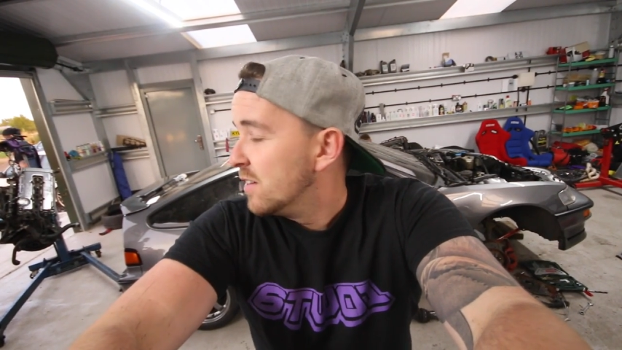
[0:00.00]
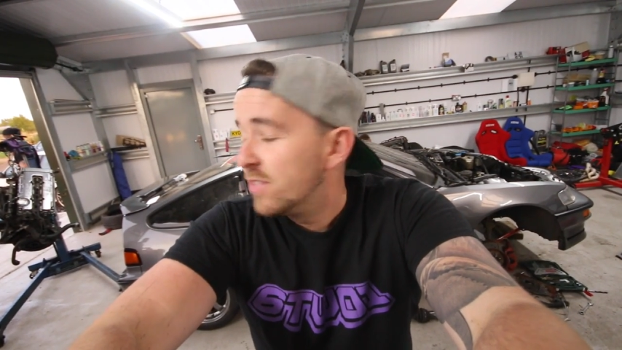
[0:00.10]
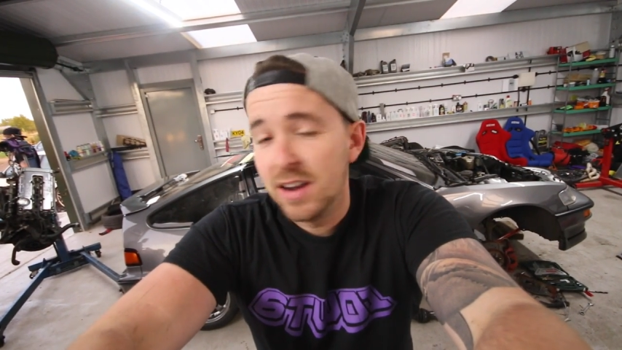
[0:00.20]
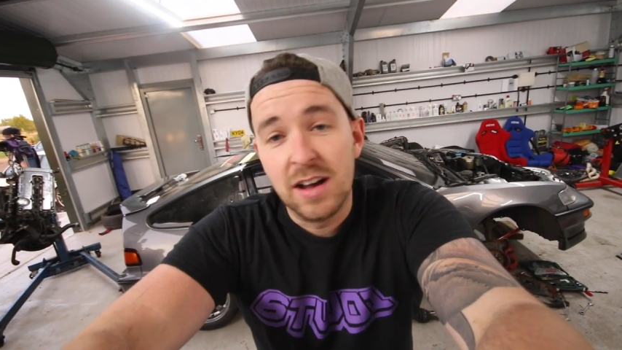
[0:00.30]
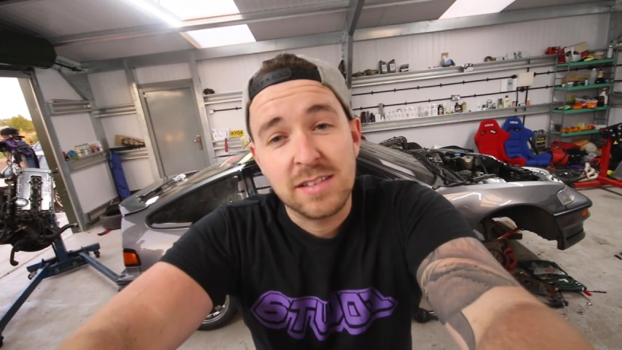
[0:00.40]

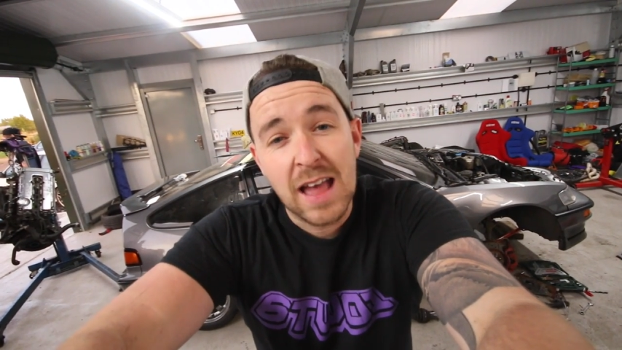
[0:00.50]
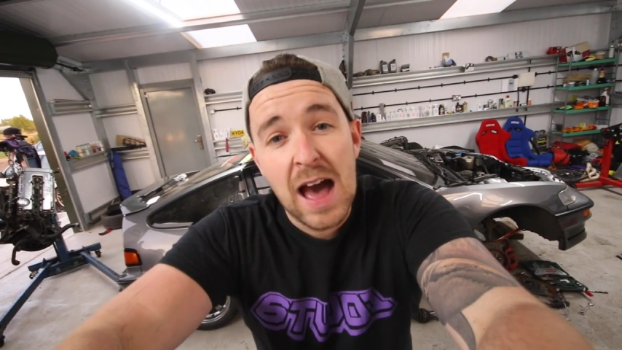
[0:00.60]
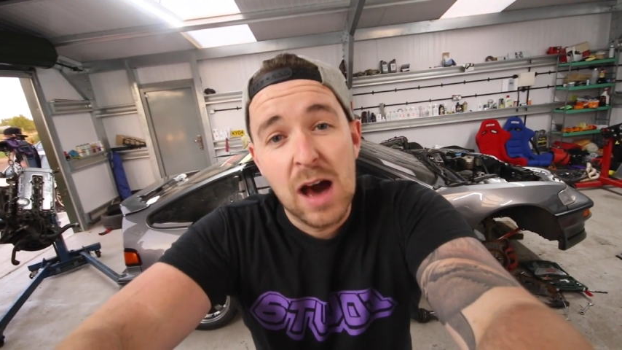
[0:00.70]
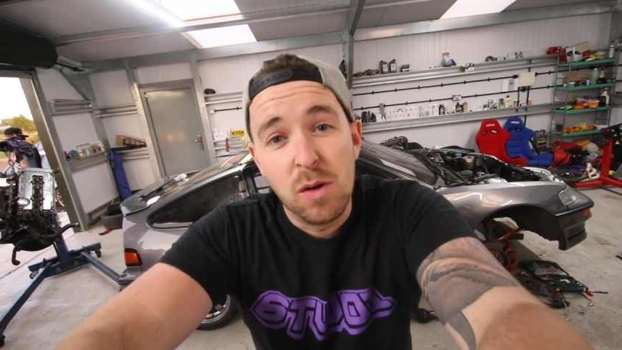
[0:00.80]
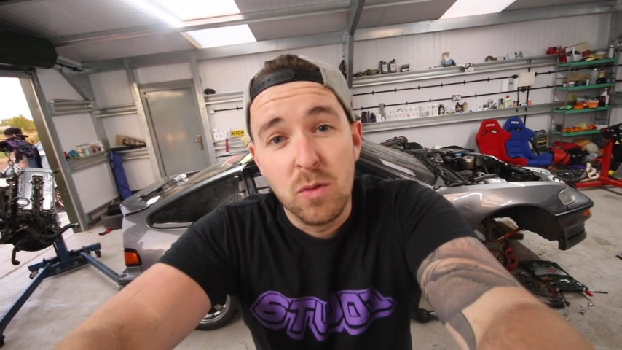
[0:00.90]
For the last
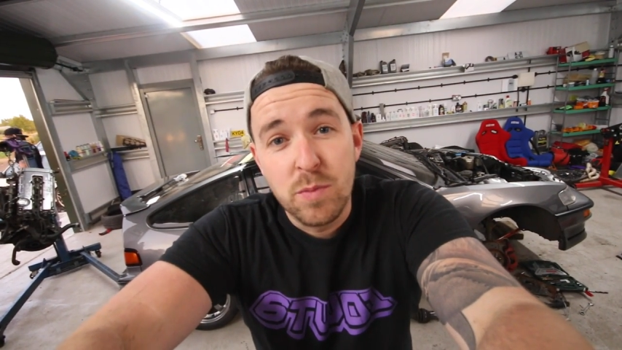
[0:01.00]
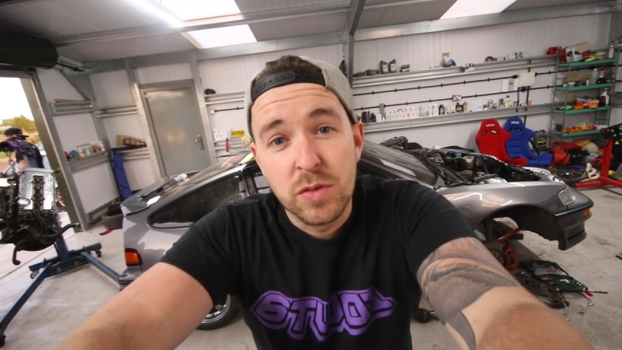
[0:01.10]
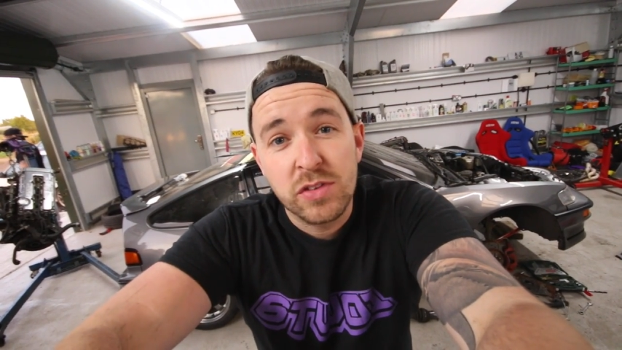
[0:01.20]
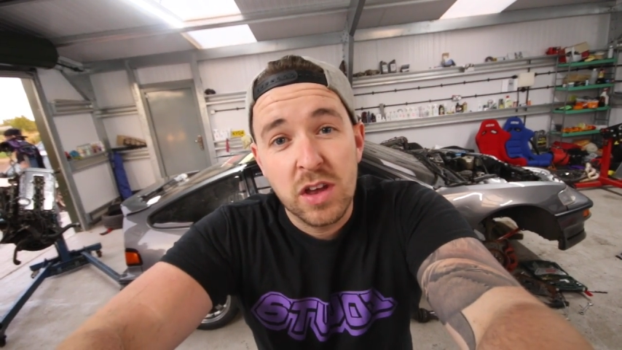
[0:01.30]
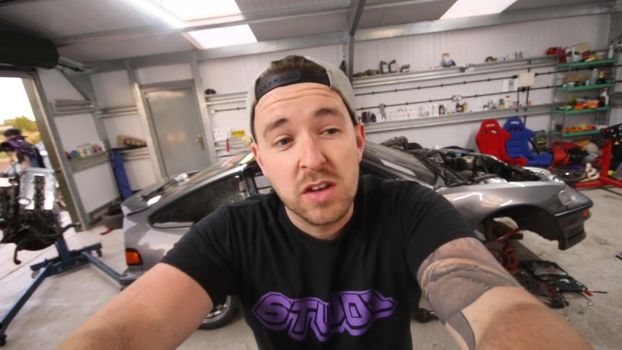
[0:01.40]
hour we've
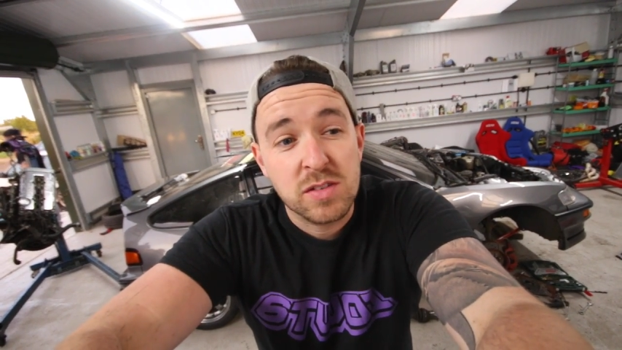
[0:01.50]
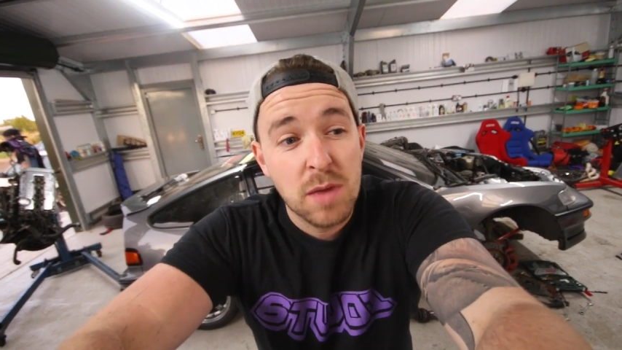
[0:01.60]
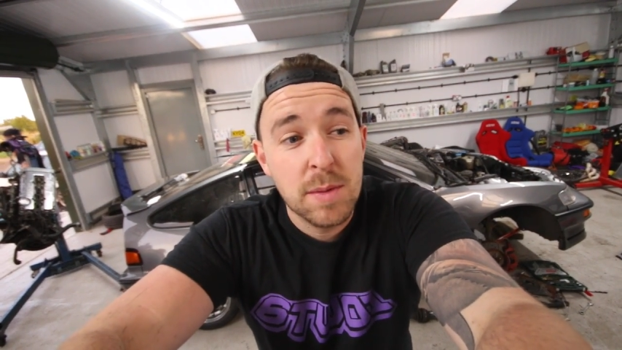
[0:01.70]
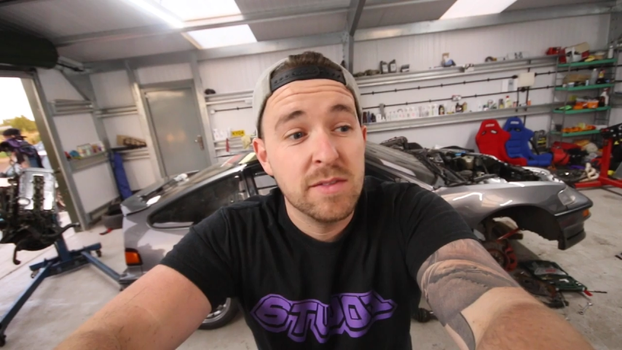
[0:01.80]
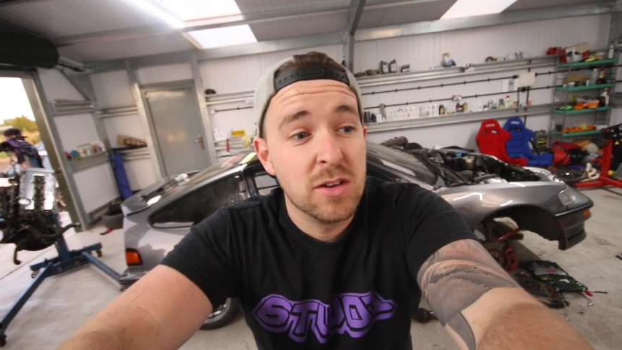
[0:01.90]
been searching,
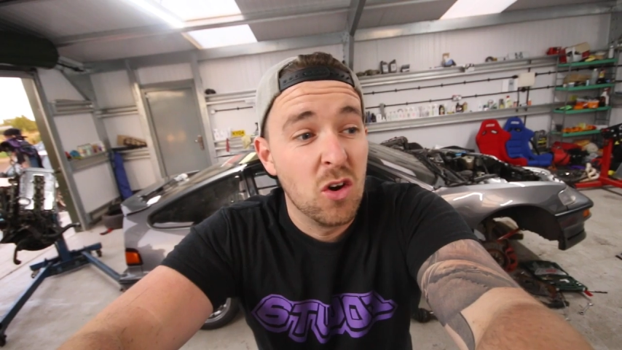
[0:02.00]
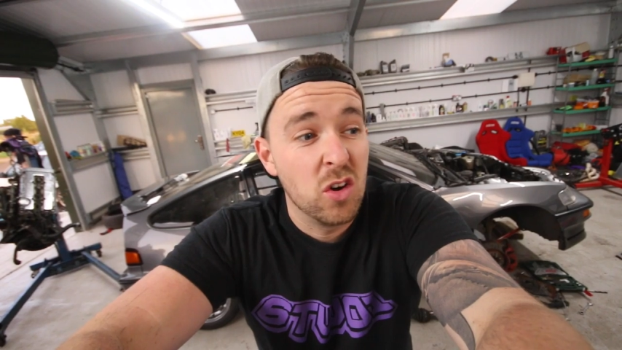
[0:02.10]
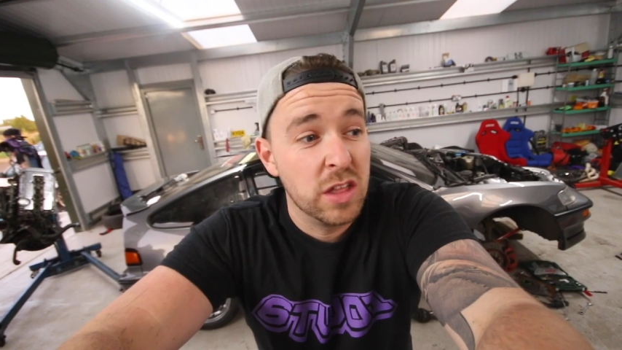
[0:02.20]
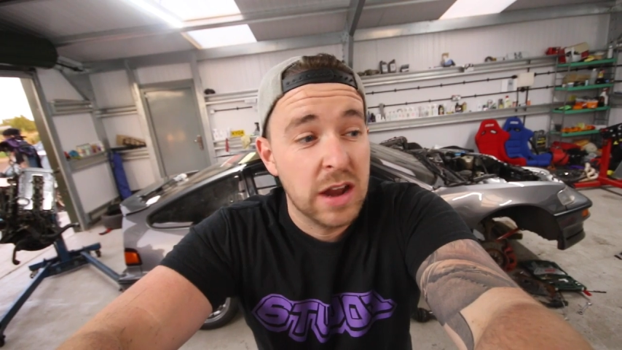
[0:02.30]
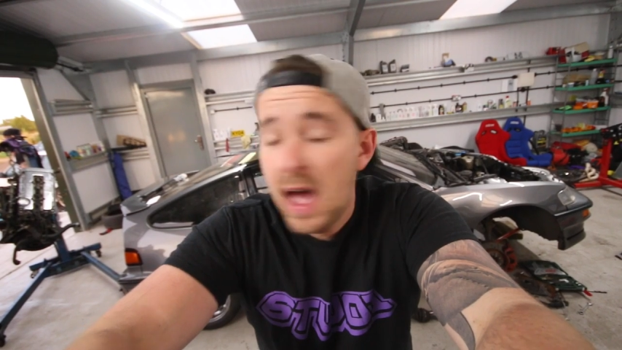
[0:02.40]
maybe even
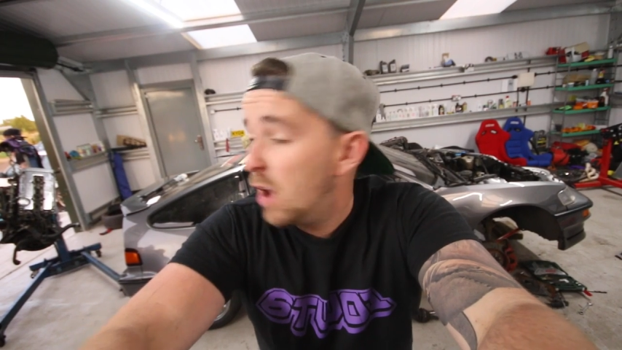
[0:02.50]
longer than that.